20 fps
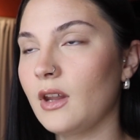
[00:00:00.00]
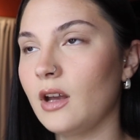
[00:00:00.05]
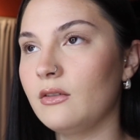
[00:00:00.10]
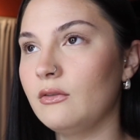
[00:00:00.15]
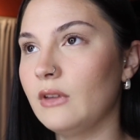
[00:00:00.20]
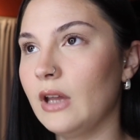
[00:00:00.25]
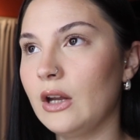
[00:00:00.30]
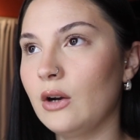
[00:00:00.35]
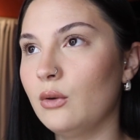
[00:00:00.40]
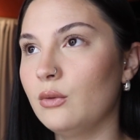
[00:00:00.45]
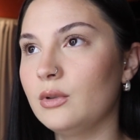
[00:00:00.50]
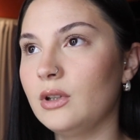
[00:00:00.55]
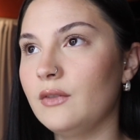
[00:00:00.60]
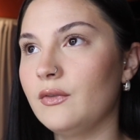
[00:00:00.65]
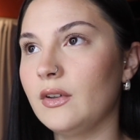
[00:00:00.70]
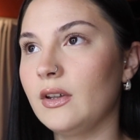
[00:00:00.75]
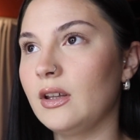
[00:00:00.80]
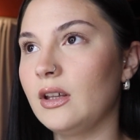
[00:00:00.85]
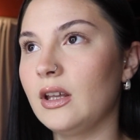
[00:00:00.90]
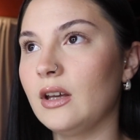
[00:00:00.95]
they don't
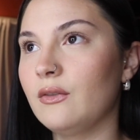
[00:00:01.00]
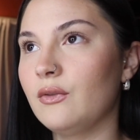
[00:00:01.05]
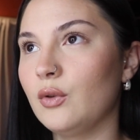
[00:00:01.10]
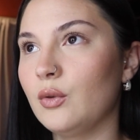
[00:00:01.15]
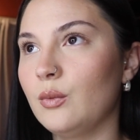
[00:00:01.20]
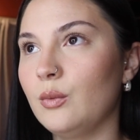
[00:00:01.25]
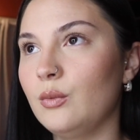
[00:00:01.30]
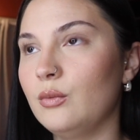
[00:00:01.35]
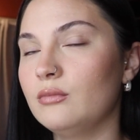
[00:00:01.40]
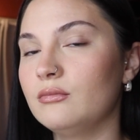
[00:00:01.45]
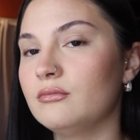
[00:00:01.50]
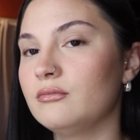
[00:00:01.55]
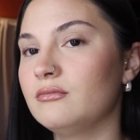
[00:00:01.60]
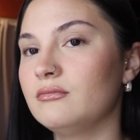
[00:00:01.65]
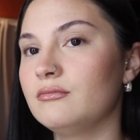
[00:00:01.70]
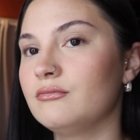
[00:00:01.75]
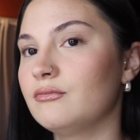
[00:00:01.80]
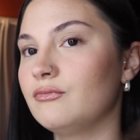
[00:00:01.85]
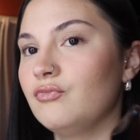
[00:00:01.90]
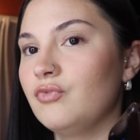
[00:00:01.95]
even give you
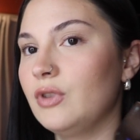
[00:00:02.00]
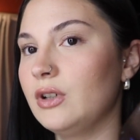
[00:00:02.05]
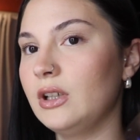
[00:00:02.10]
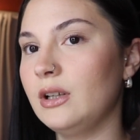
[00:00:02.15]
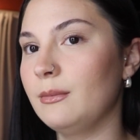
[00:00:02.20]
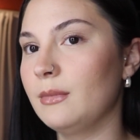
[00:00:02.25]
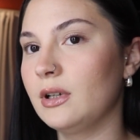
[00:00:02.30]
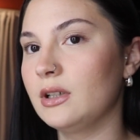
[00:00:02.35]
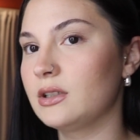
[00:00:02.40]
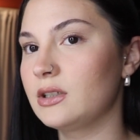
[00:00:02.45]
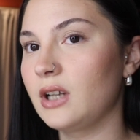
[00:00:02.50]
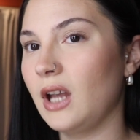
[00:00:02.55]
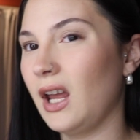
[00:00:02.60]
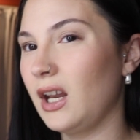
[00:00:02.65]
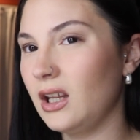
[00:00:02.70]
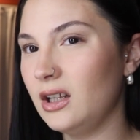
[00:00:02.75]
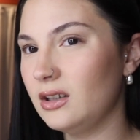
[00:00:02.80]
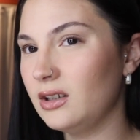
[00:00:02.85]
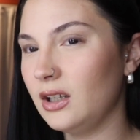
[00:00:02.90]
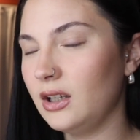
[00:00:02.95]
really much
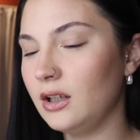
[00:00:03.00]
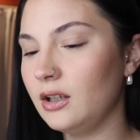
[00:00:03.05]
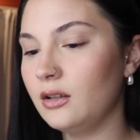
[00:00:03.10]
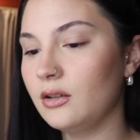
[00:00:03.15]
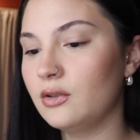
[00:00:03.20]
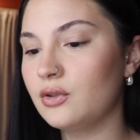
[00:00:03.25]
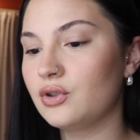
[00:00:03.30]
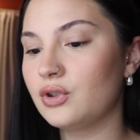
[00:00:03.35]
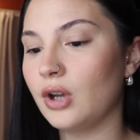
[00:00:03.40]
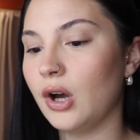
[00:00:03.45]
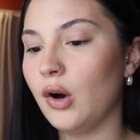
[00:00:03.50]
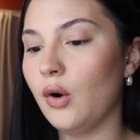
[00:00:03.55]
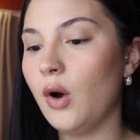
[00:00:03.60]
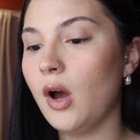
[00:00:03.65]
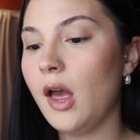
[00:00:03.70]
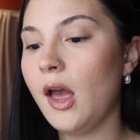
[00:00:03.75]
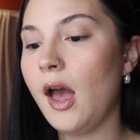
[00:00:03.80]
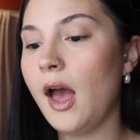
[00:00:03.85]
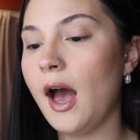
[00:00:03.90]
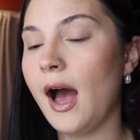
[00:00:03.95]
anything. So
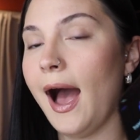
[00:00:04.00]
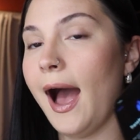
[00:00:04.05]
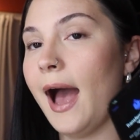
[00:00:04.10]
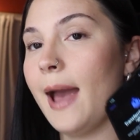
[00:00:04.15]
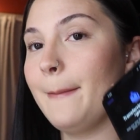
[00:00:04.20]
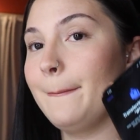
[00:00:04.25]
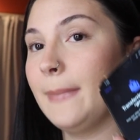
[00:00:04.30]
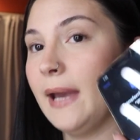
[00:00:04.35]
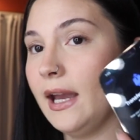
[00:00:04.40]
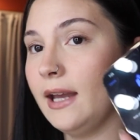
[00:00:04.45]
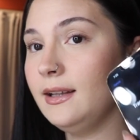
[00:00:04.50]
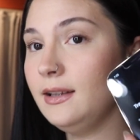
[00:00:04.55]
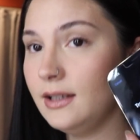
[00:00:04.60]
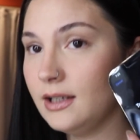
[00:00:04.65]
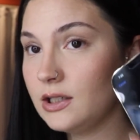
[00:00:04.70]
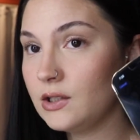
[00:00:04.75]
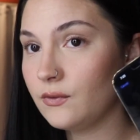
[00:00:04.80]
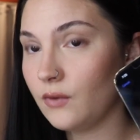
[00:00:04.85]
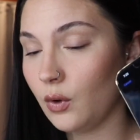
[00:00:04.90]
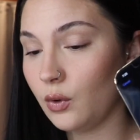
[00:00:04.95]
I paid
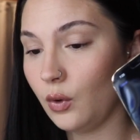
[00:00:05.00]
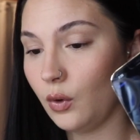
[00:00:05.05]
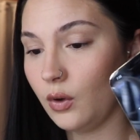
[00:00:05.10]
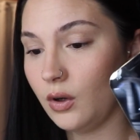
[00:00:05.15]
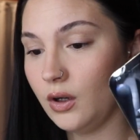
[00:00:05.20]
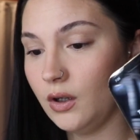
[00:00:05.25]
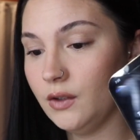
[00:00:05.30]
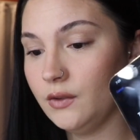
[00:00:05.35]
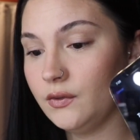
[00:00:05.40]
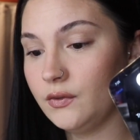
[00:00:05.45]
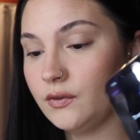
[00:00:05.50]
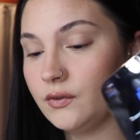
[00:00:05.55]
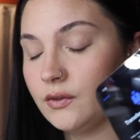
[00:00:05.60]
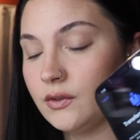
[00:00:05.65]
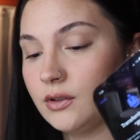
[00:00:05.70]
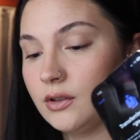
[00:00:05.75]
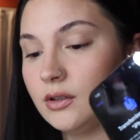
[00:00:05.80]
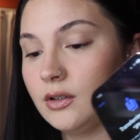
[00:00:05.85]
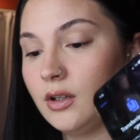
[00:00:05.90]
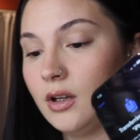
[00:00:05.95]
this phone off.
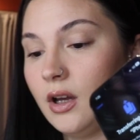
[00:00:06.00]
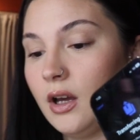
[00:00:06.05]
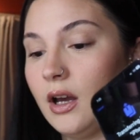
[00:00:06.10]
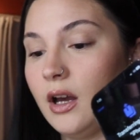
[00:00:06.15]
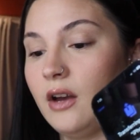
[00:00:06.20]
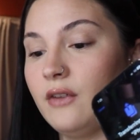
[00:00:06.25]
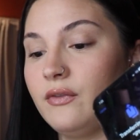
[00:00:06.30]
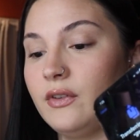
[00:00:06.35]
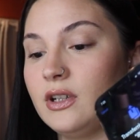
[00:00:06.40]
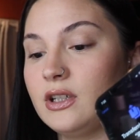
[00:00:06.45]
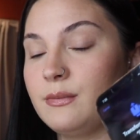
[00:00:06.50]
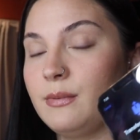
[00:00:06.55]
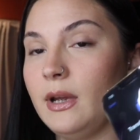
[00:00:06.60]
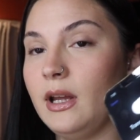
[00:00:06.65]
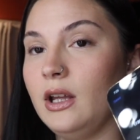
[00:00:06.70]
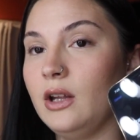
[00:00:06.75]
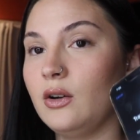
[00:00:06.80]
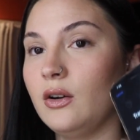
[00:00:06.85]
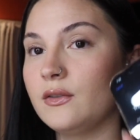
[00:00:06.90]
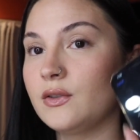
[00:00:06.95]
I finished
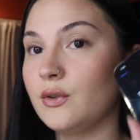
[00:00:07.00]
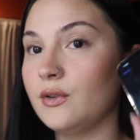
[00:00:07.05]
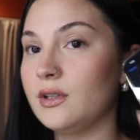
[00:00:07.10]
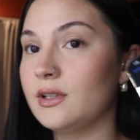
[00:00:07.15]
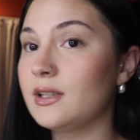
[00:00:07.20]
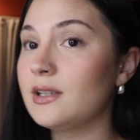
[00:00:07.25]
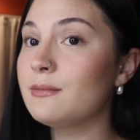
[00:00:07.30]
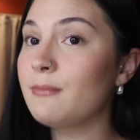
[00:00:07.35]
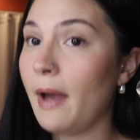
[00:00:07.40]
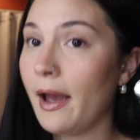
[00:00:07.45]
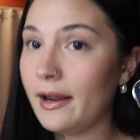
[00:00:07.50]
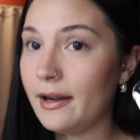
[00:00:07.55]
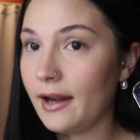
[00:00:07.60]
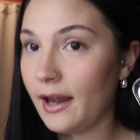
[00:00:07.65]
paying it off. So this is mine